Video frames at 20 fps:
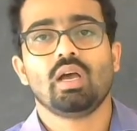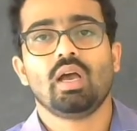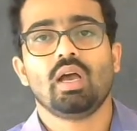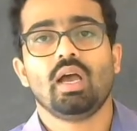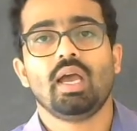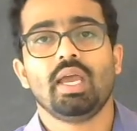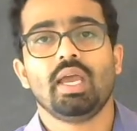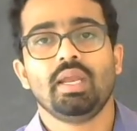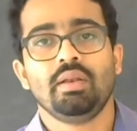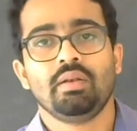
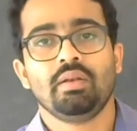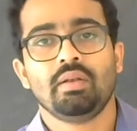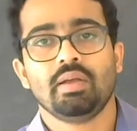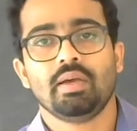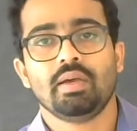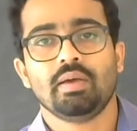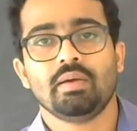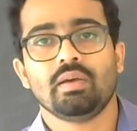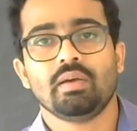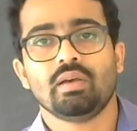And
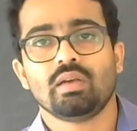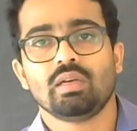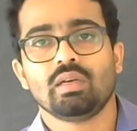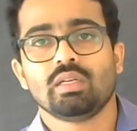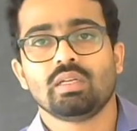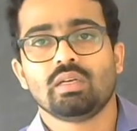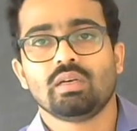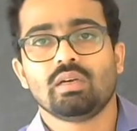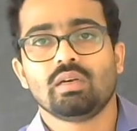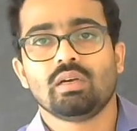
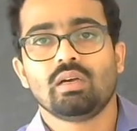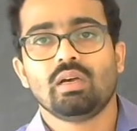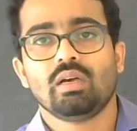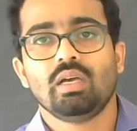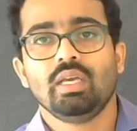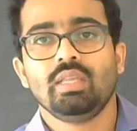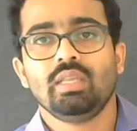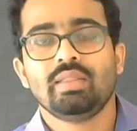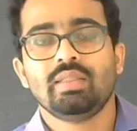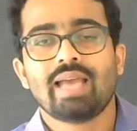
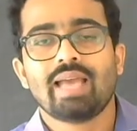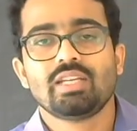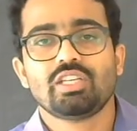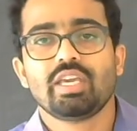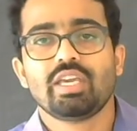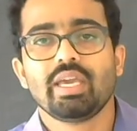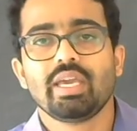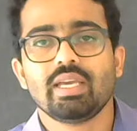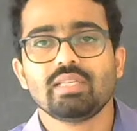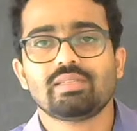in that
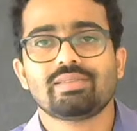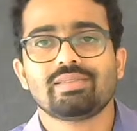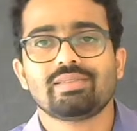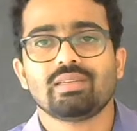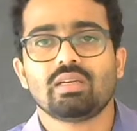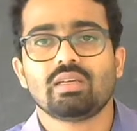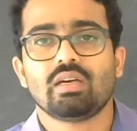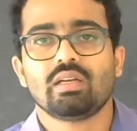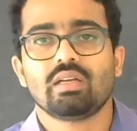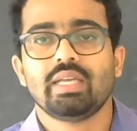
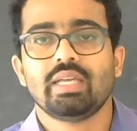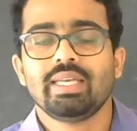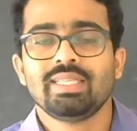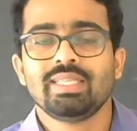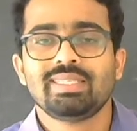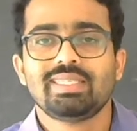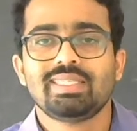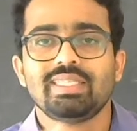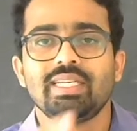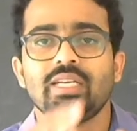case, the
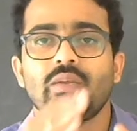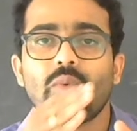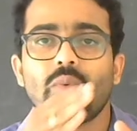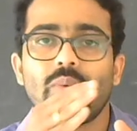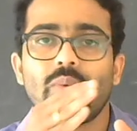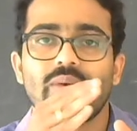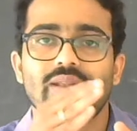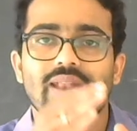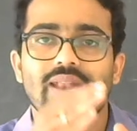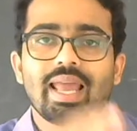incident
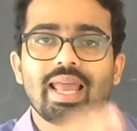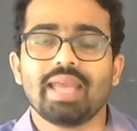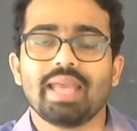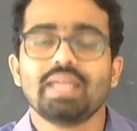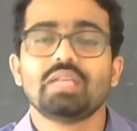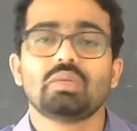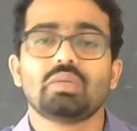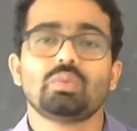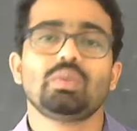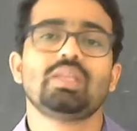of
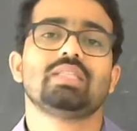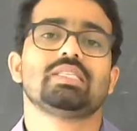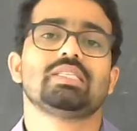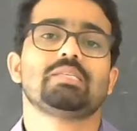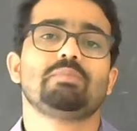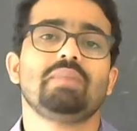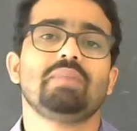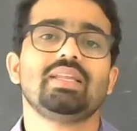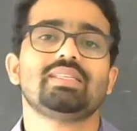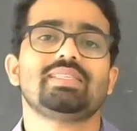light will
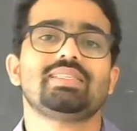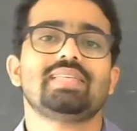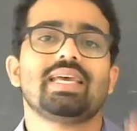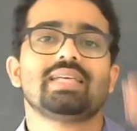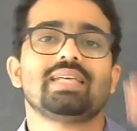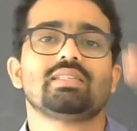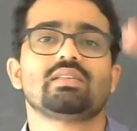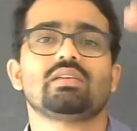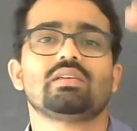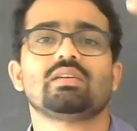split
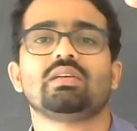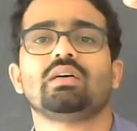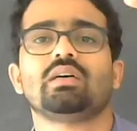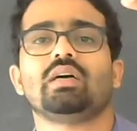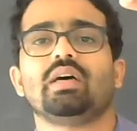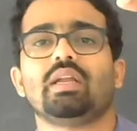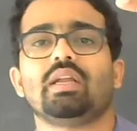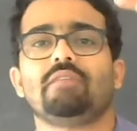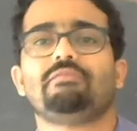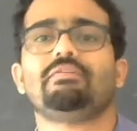as a
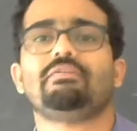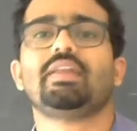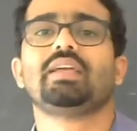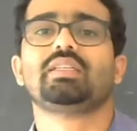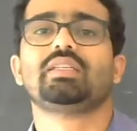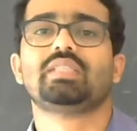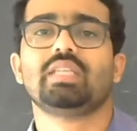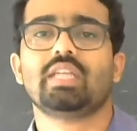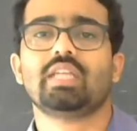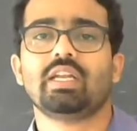
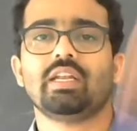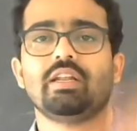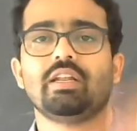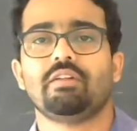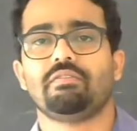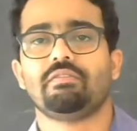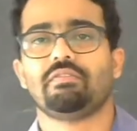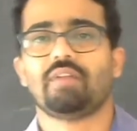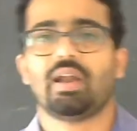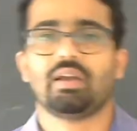reflected and a
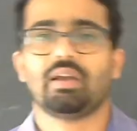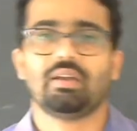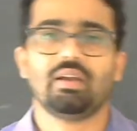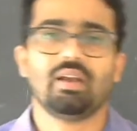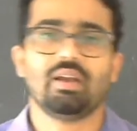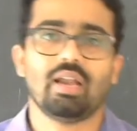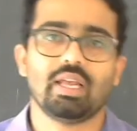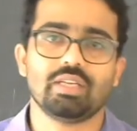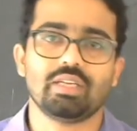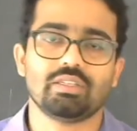
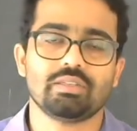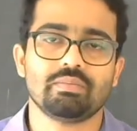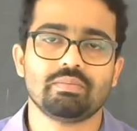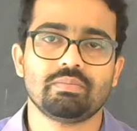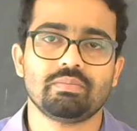refracted light.